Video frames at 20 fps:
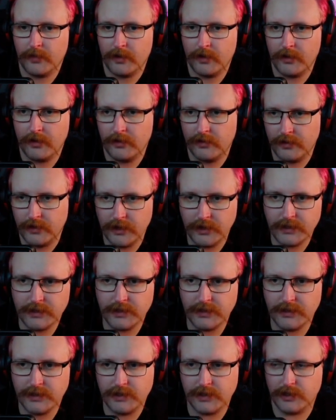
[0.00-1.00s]
This
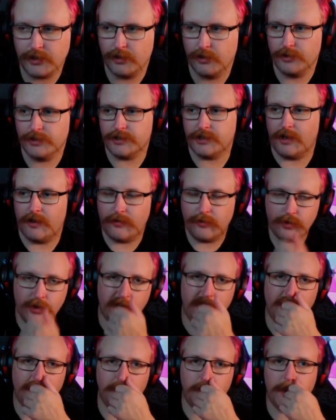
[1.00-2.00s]
is the cool stuff. We
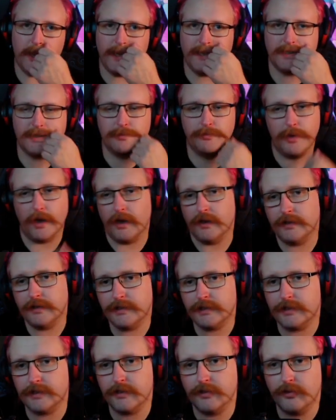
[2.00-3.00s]
can place
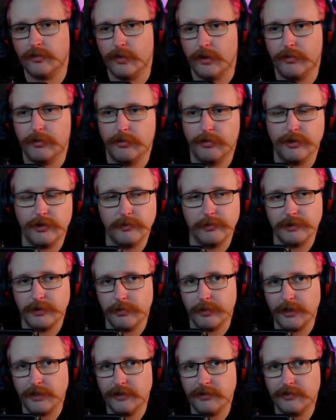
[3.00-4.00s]
bugs where we want them to
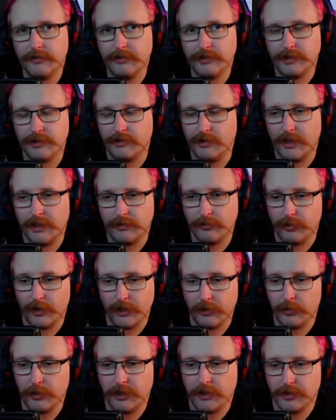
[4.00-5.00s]
be. So that,
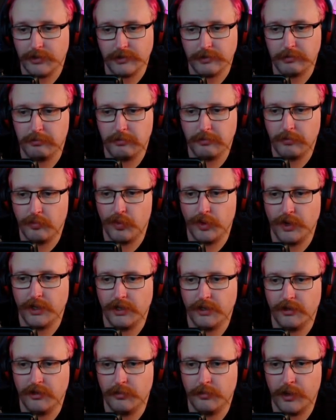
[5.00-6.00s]
like, we can just
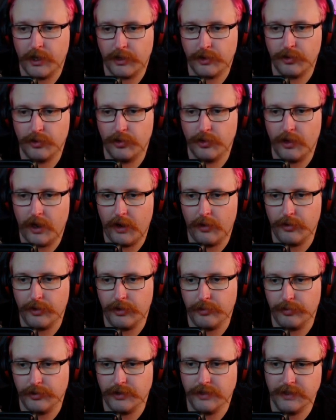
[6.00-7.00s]
willy-nilly be like, cool, I want to
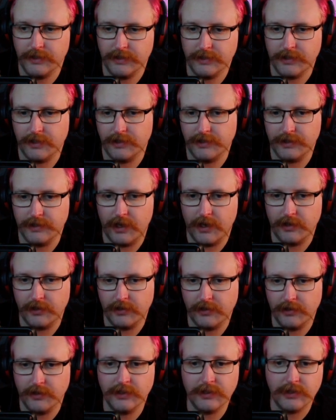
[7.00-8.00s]
put these things down
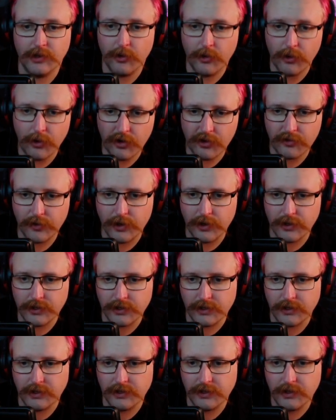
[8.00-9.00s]
here. These are the orc
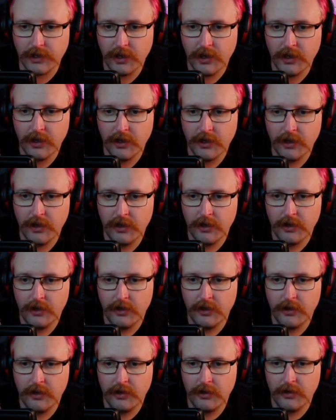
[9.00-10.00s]
versions.
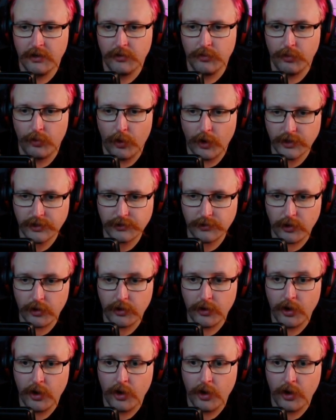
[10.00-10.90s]
Wastrode.